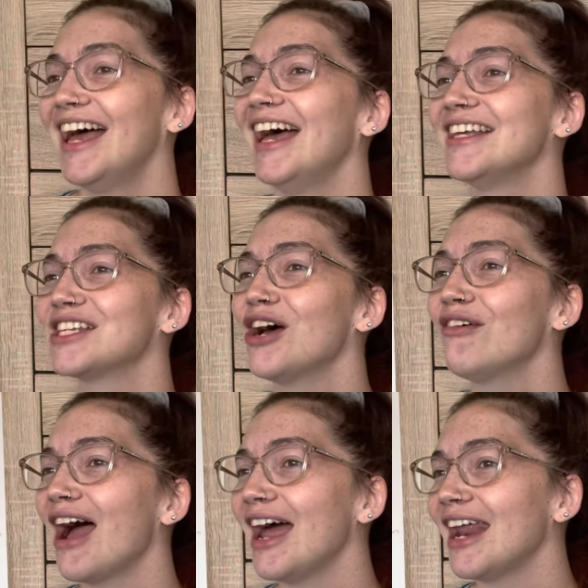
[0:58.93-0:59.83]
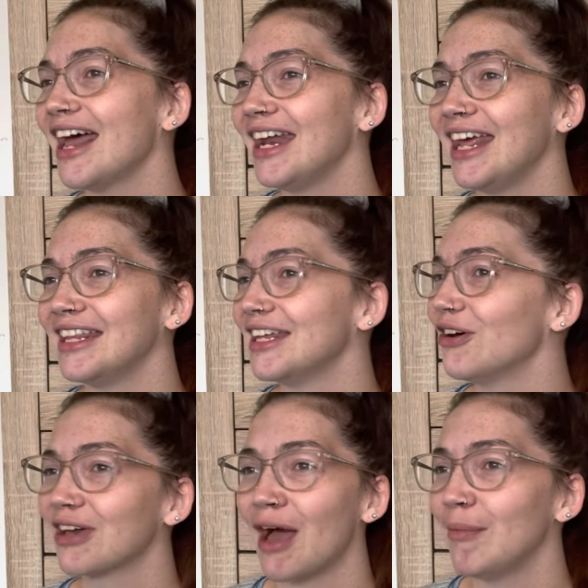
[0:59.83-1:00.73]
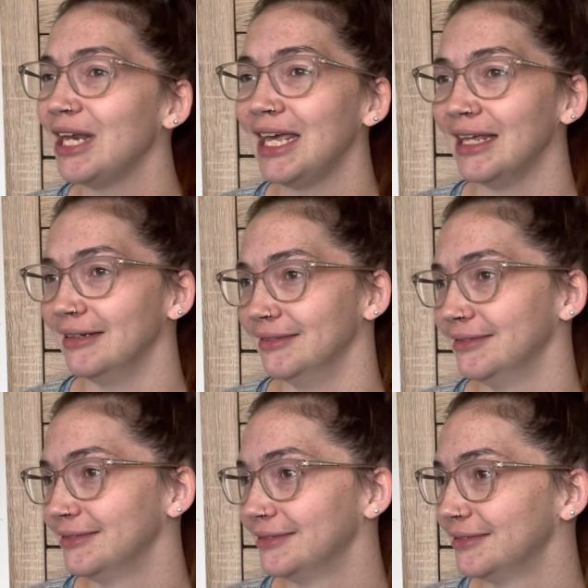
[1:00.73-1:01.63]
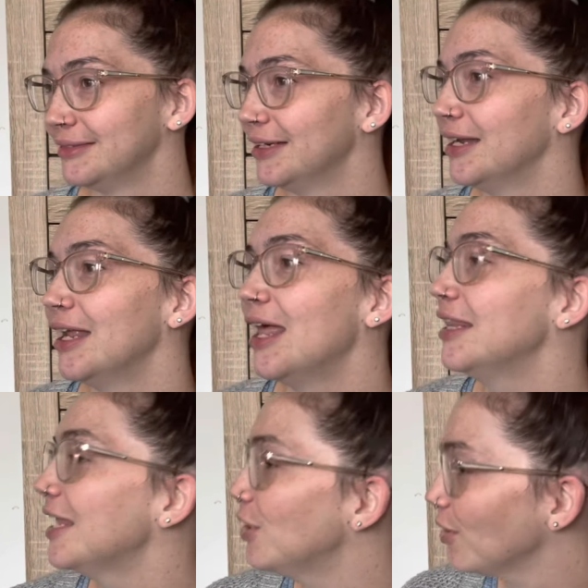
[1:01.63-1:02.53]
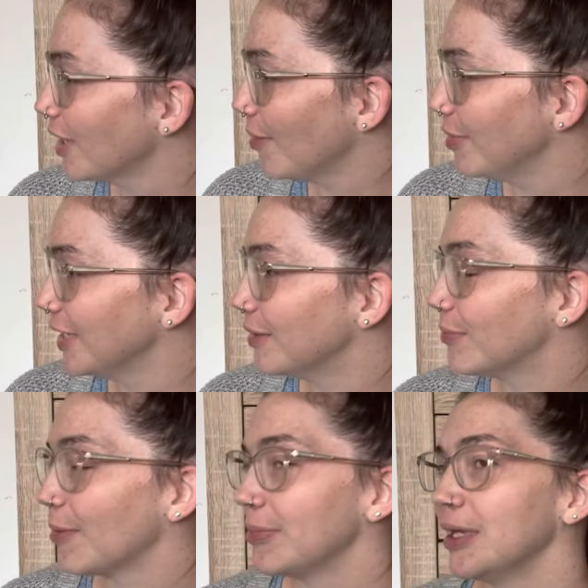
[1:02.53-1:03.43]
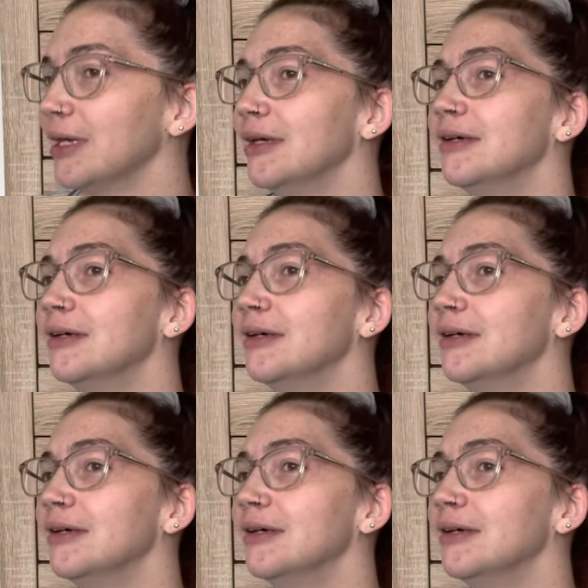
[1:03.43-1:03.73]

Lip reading: It's all right, honey. They're not coming in. They're not coming in, Bobby.